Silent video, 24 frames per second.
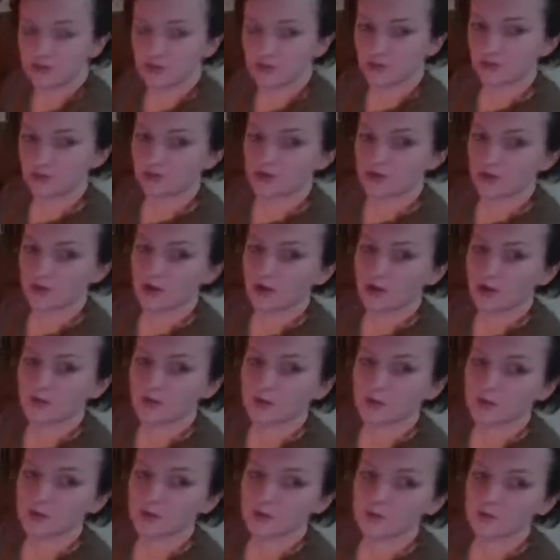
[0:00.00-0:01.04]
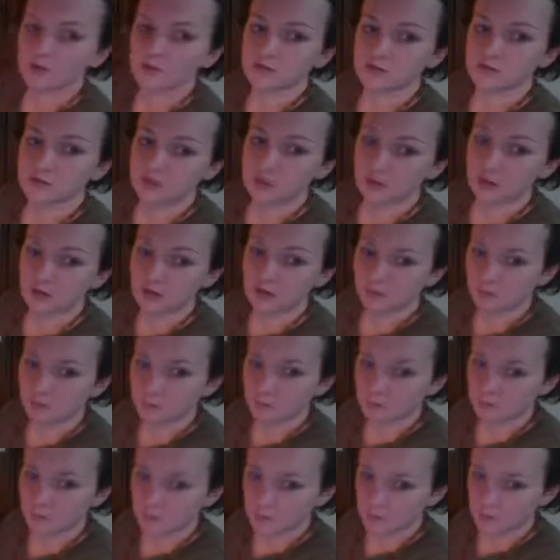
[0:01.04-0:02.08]
draws the juice out of the
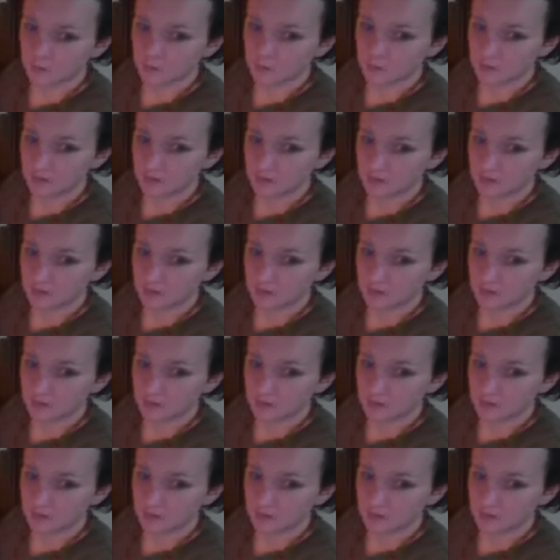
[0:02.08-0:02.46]
fruit,